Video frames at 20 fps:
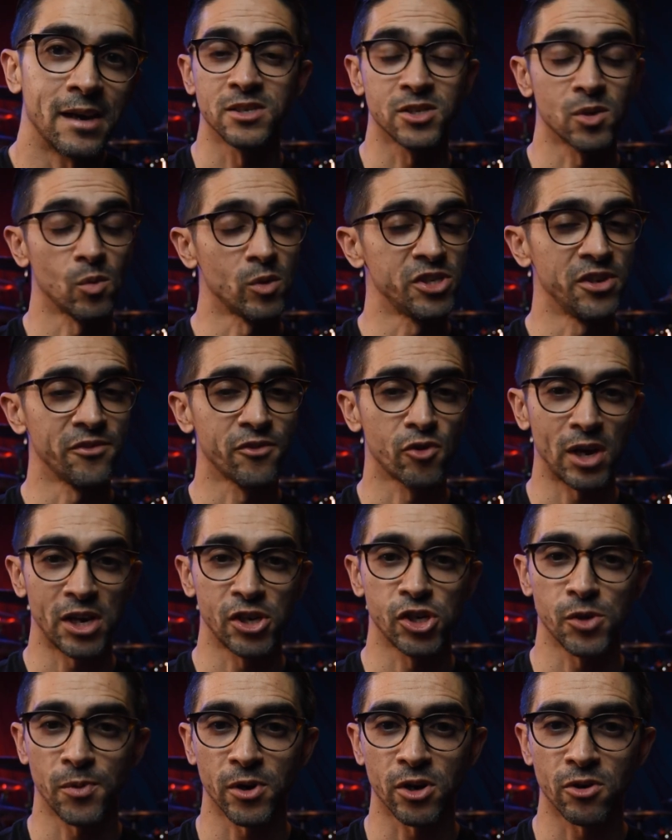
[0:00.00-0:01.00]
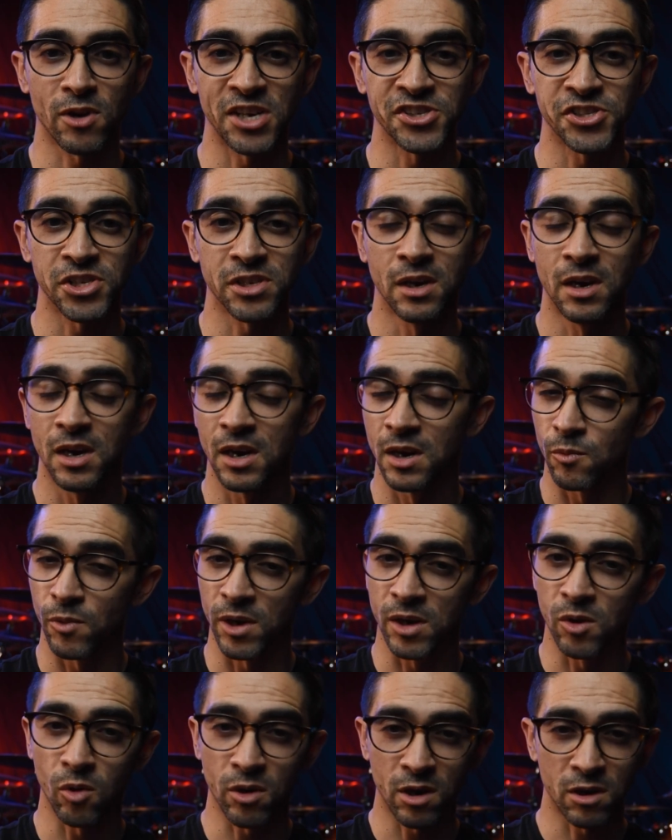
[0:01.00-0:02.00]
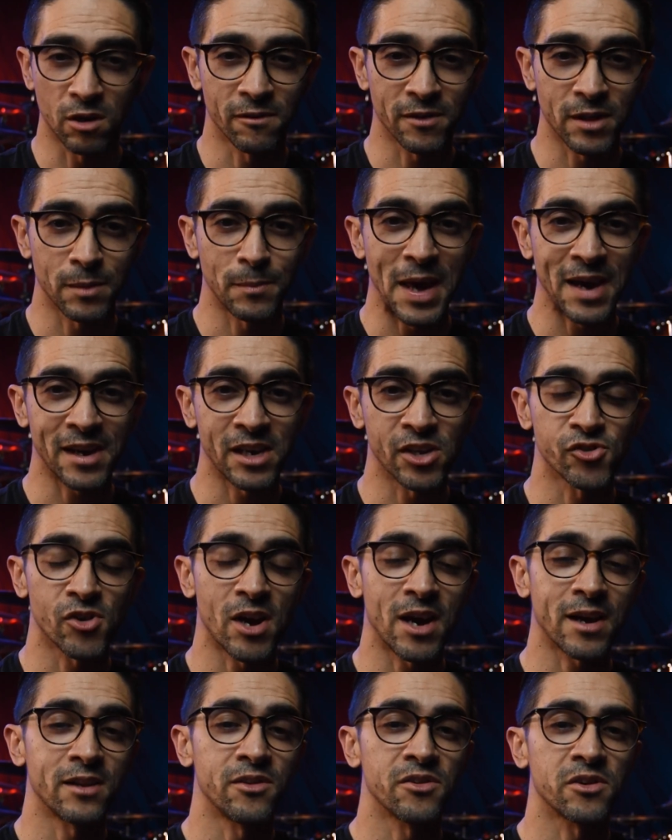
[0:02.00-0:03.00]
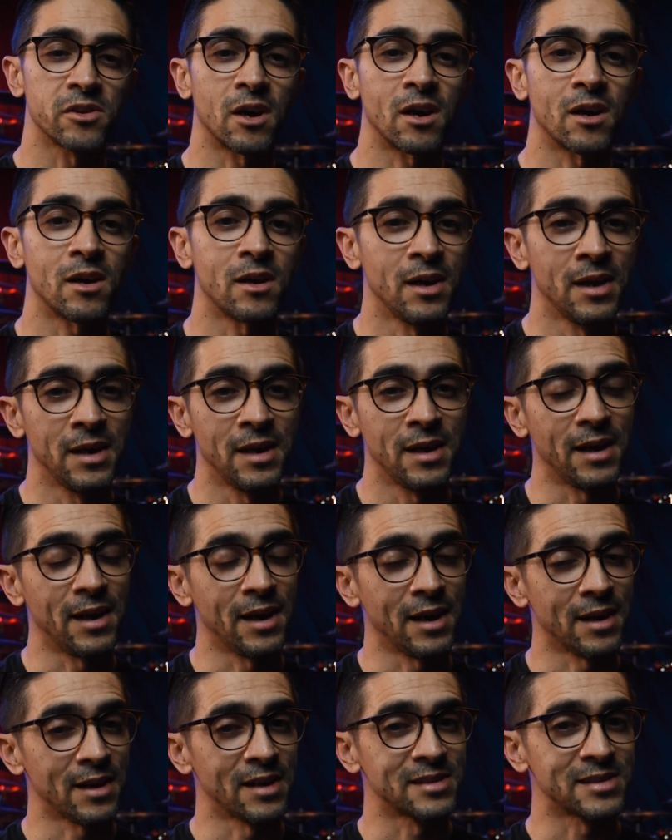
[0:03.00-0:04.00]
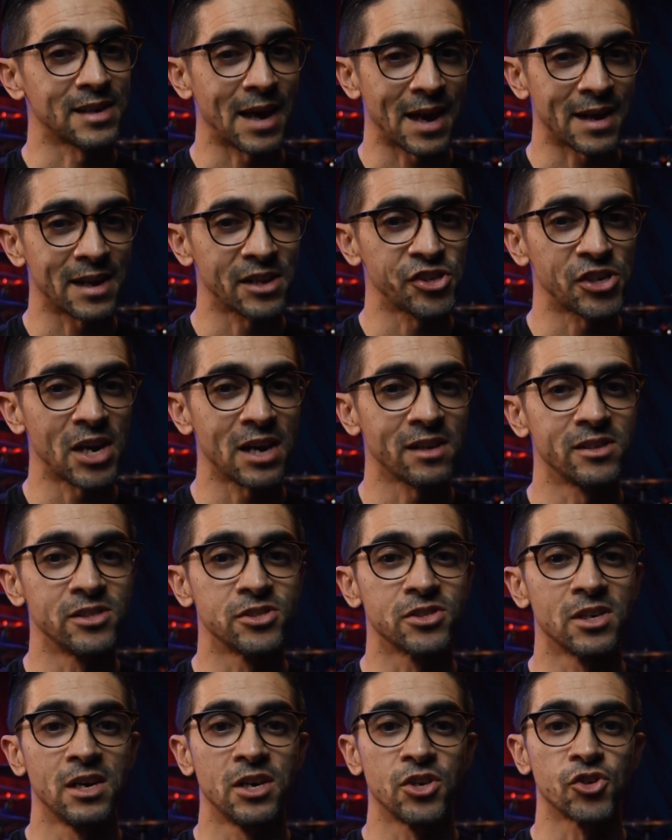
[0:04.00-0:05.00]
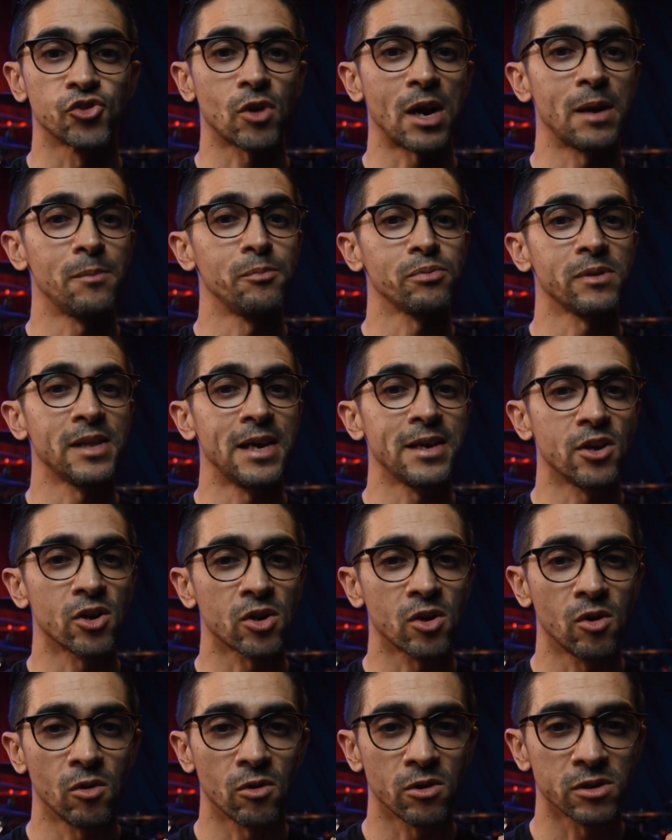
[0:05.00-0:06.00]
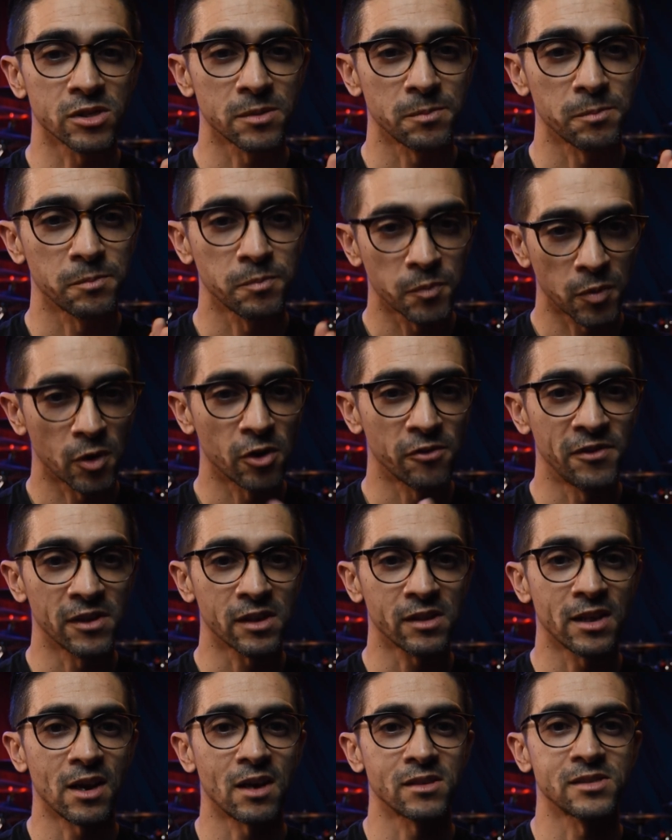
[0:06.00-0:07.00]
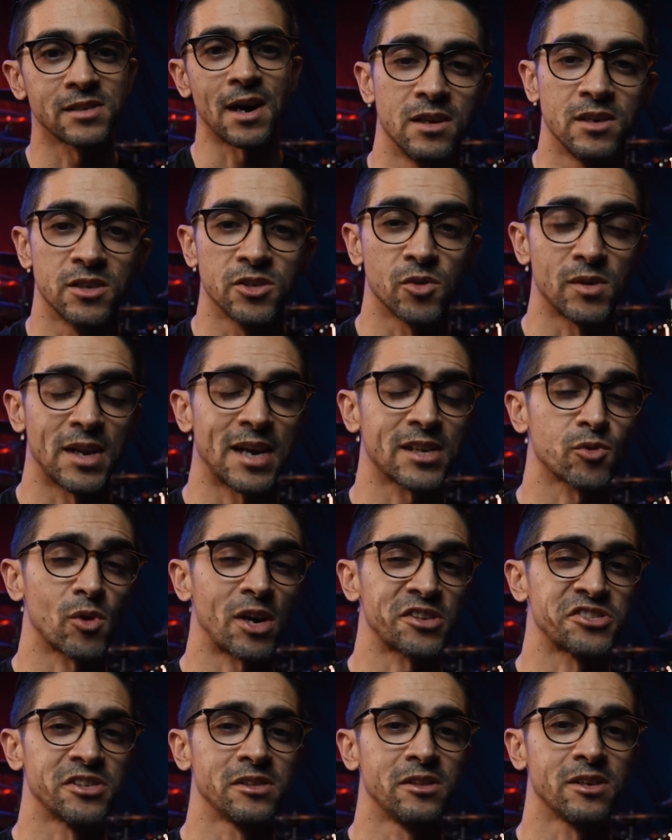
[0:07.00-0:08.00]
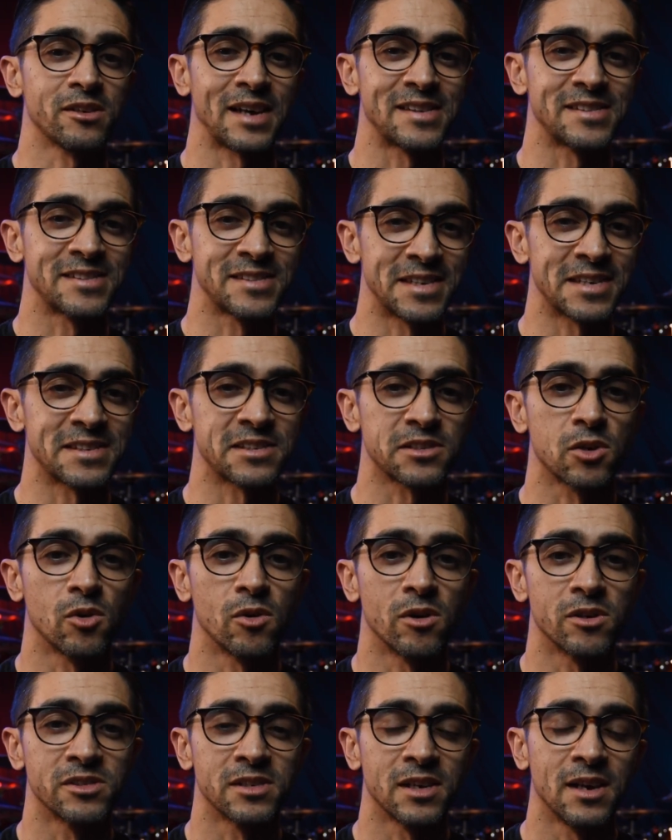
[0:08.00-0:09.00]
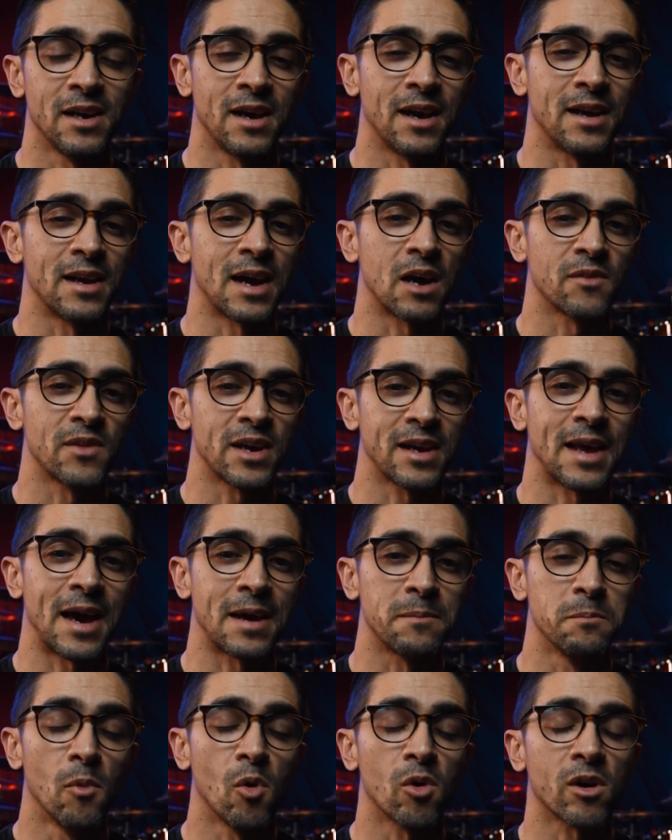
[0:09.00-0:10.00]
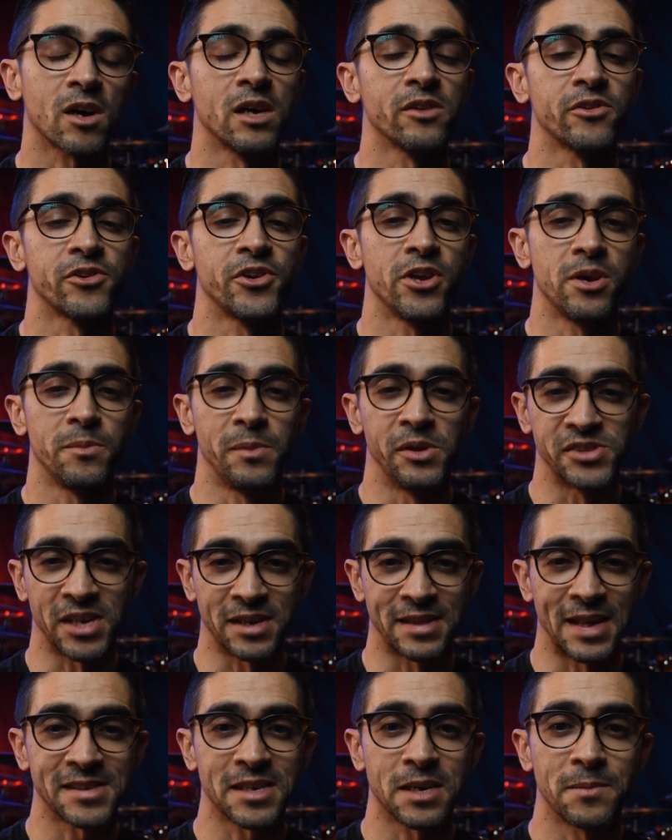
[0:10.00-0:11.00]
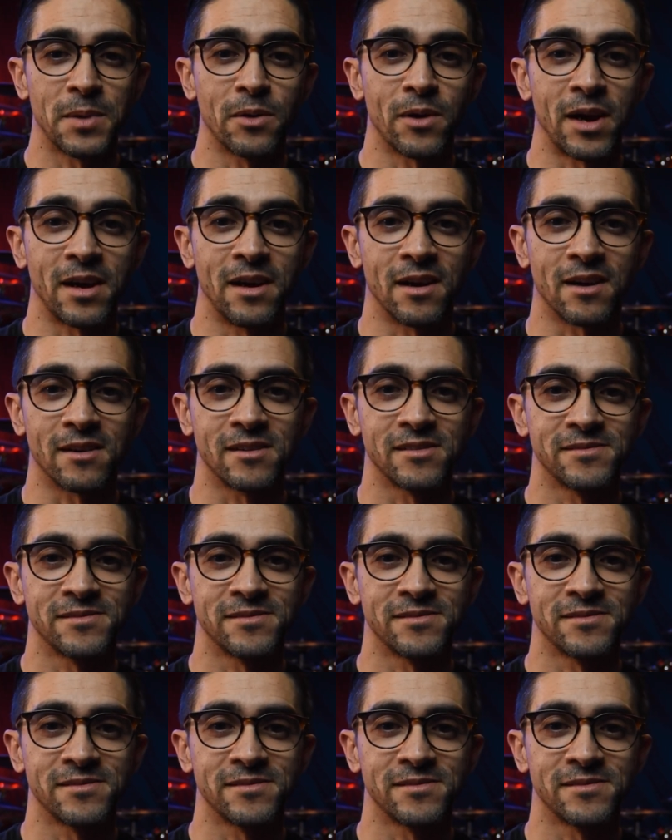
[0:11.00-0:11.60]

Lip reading: So once you've created your progression, record it over the backing track in your DAW, and as an added challenge, try playing your chords perfectly on time. So next we're actually going to look at sixth chords and how they can add more color to your music, and that's going to be right here.